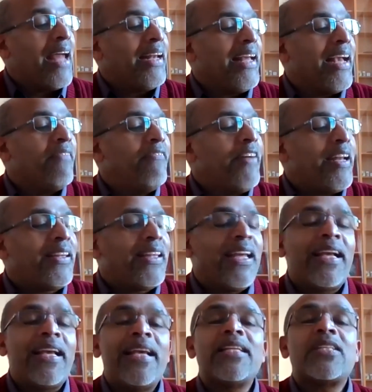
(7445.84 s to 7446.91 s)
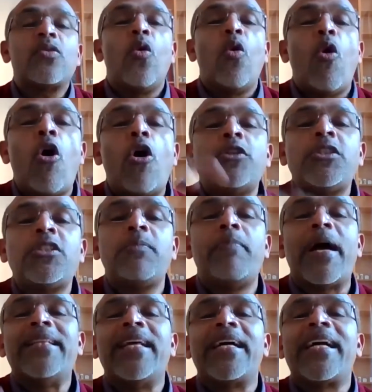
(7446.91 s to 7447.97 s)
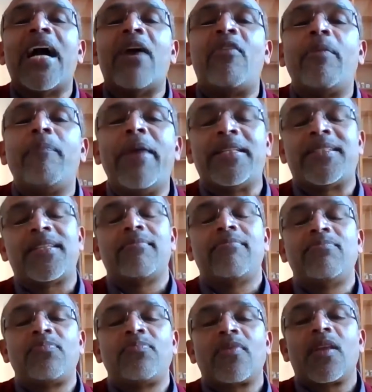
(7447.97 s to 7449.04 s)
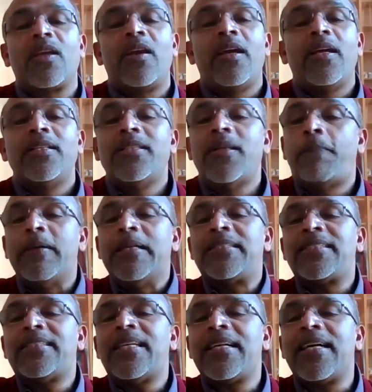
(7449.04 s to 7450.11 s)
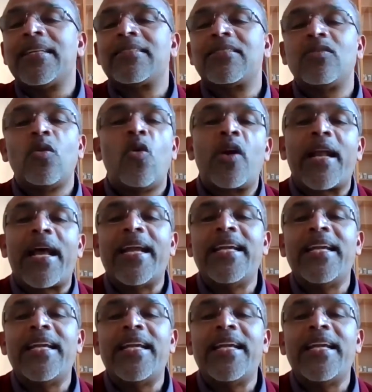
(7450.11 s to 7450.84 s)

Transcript: and everything is owned by the government. The person has no